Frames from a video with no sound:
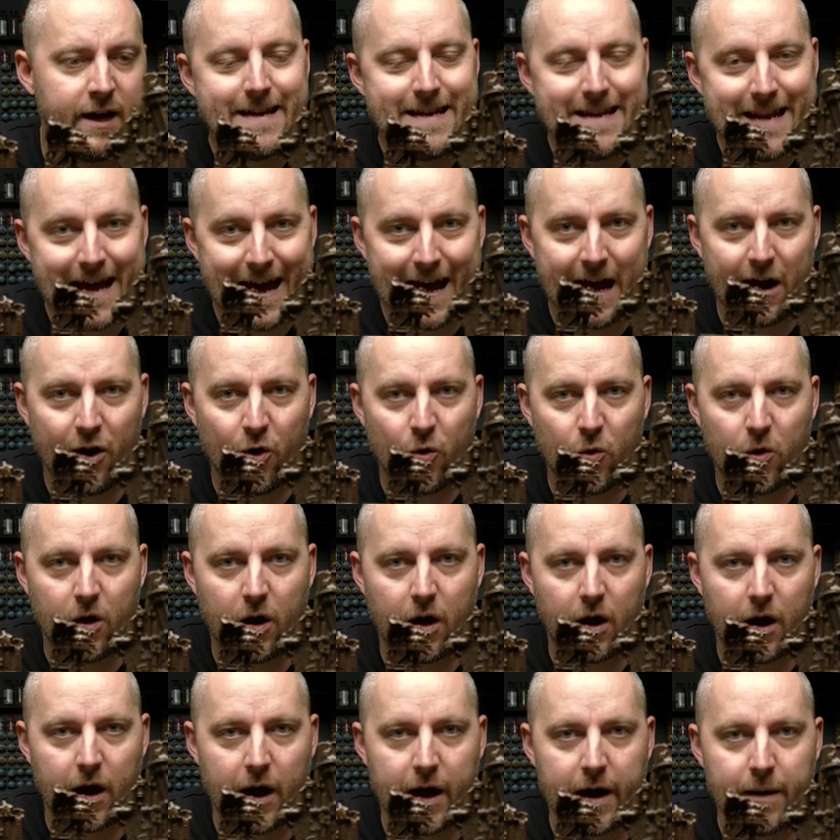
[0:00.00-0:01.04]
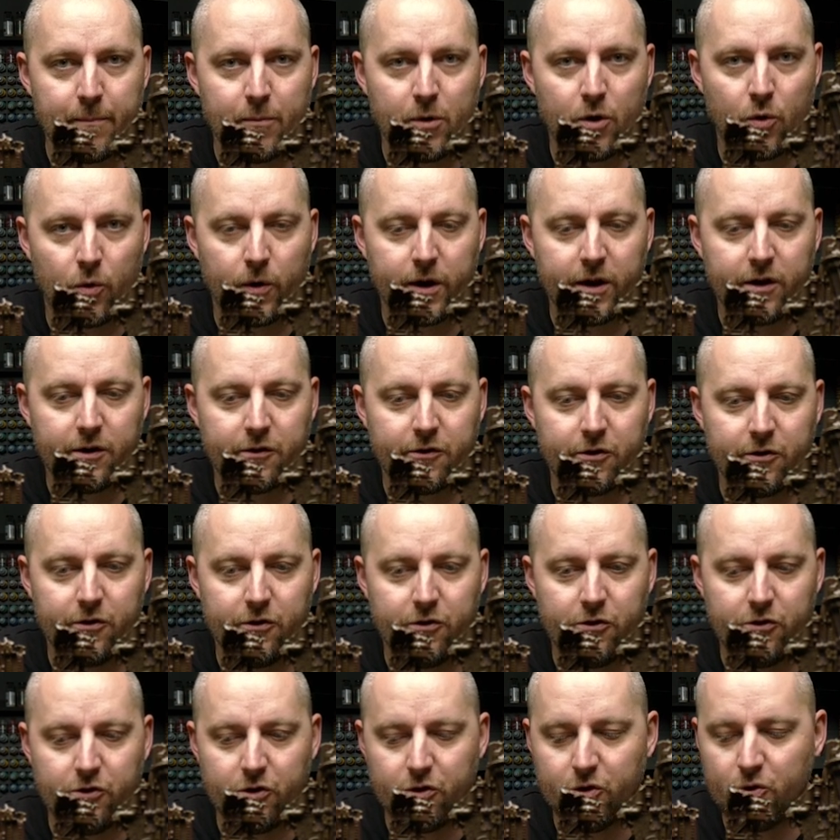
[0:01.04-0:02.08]
Now, I'm going to
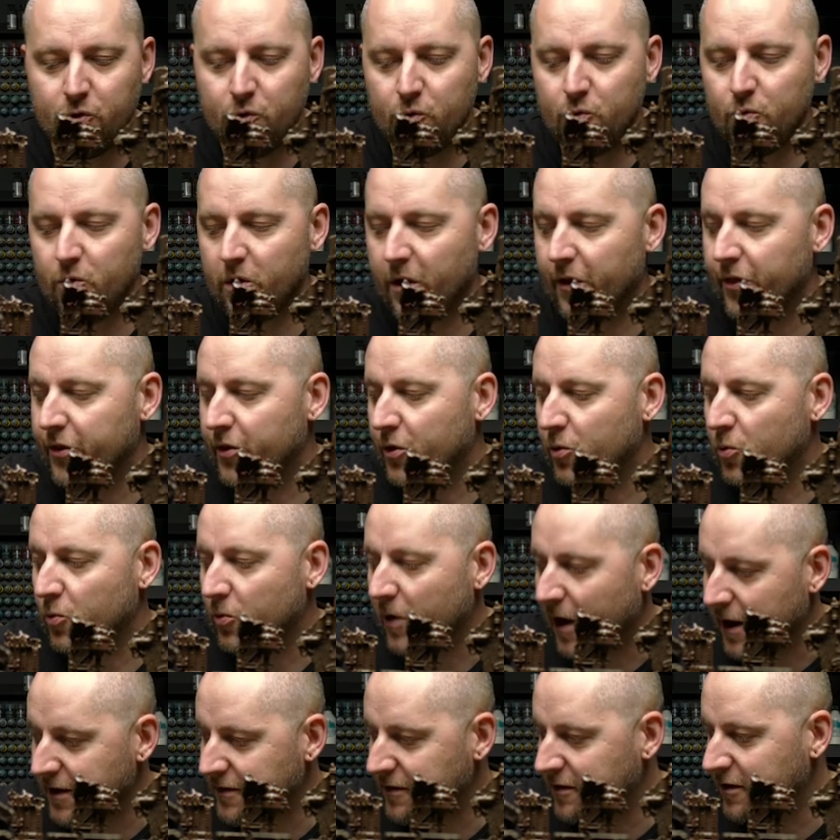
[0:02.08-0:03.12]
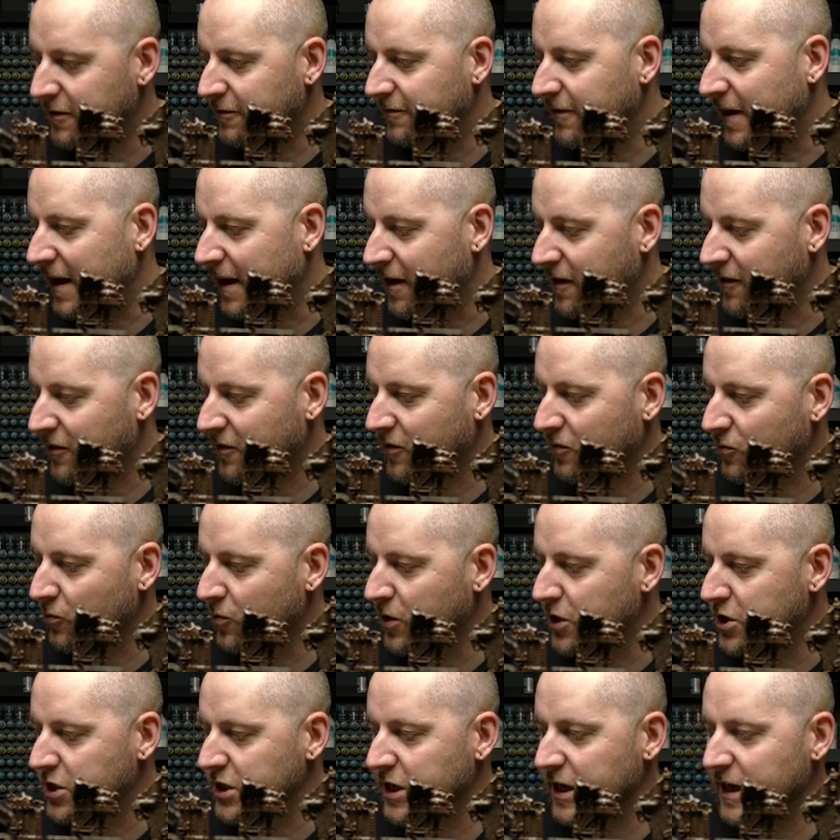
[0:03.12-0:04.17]
do the rust effects,
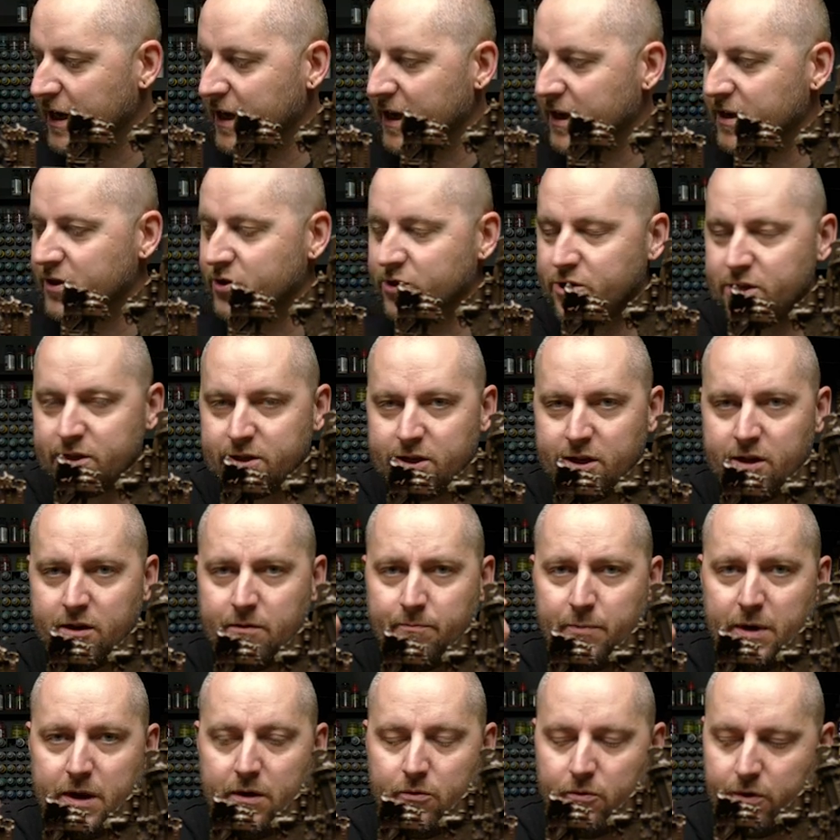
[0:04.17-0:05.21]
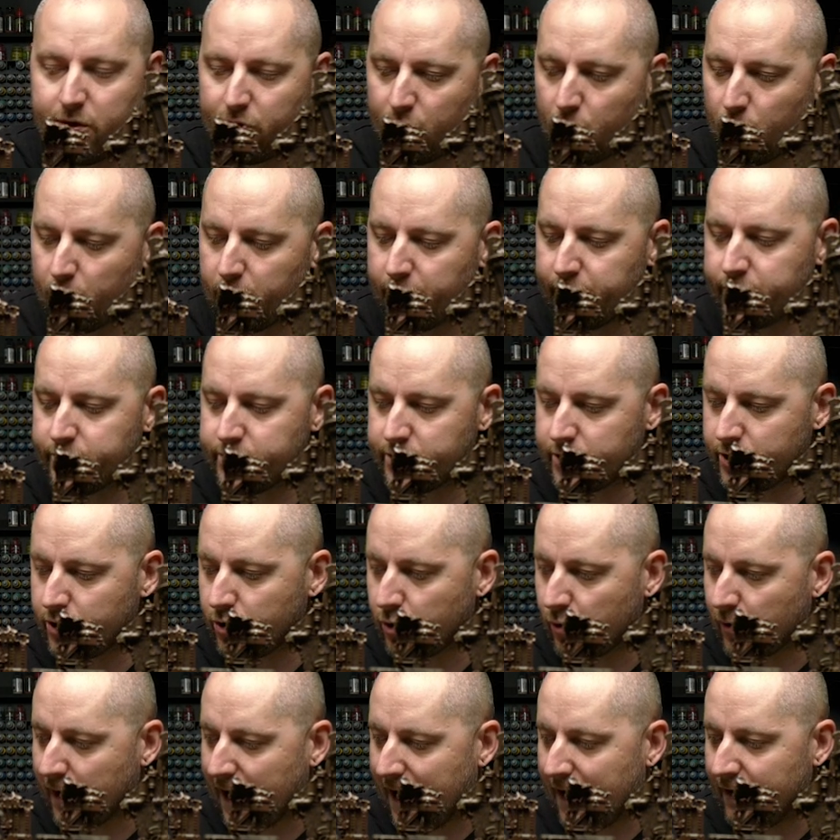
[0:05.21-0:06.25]
which is just gonna be with orange
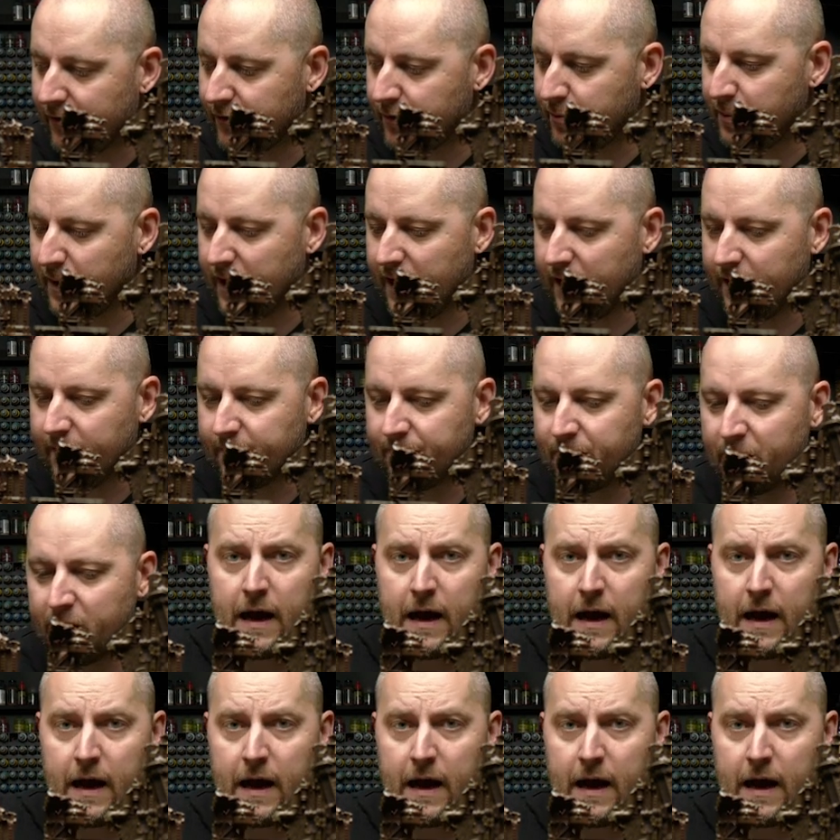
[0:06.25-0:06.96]
craft paint.